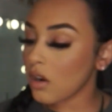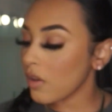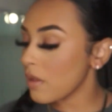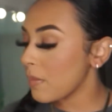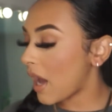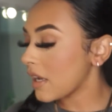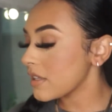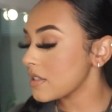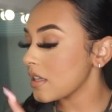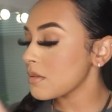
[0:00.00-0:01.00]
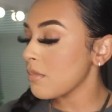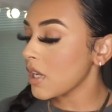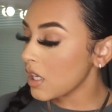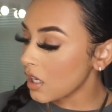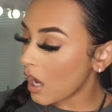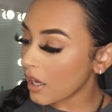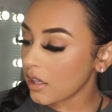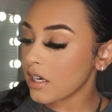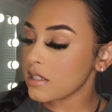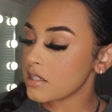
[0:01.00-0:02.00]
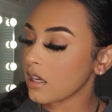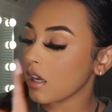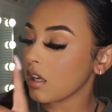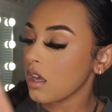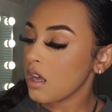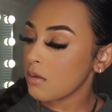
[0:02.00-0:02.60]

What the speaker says: on the back it says mini highlighting stick,